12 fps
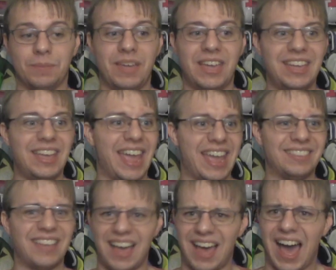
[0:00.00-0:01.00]
to me,
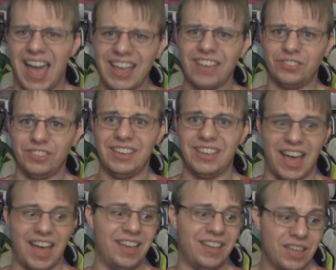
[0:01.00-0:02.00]
and I actually,
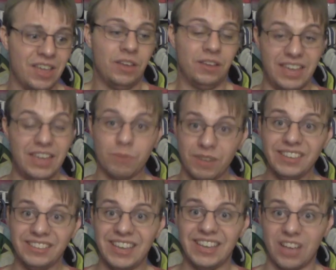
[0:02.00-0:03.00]
it
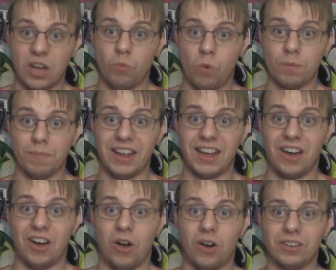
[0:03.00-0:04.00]
really did warm my
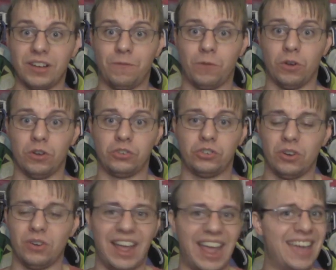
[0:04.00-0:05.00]
heart for
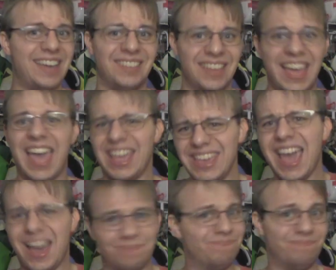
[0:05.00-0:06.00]
sure, and, and
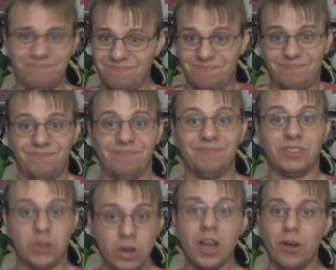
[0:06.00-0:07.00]
yeah,
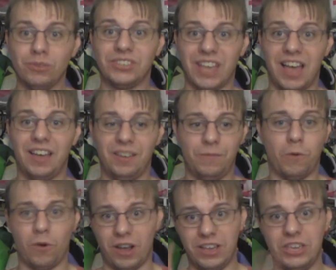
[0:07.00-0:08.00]
kudos
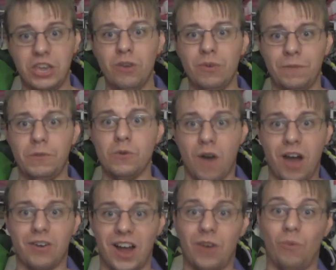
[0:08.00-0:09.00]
for you if you
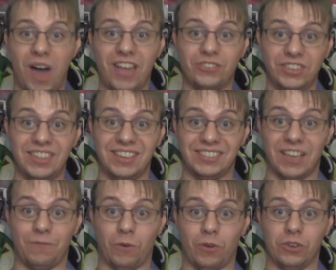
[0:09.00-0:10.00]
are watching this
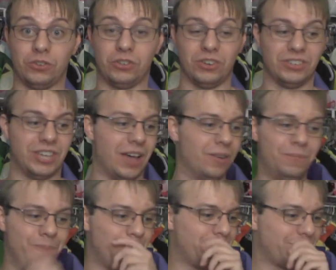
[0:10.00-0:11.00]
for sure, so.